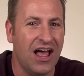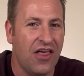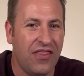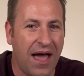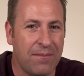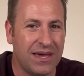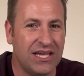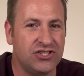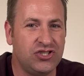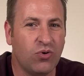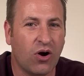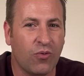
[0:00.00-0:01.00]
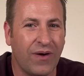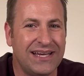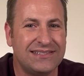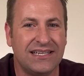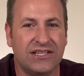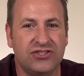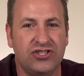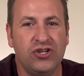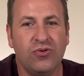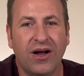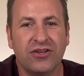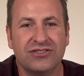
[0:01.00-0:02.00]
That means you are wasting
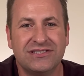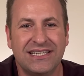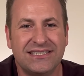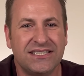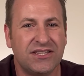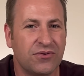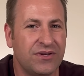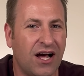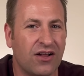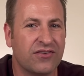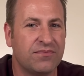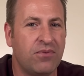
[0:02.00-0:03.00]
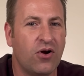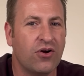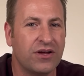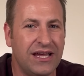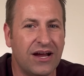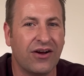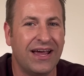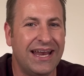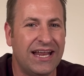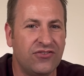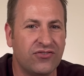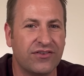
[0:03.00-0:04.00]
$263 per year in
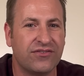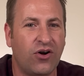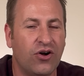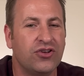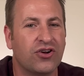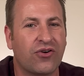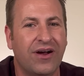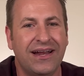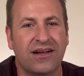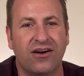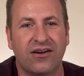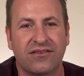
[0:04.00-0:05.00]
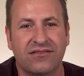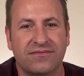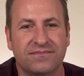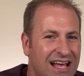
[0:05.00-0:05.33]
interest on your credit cards.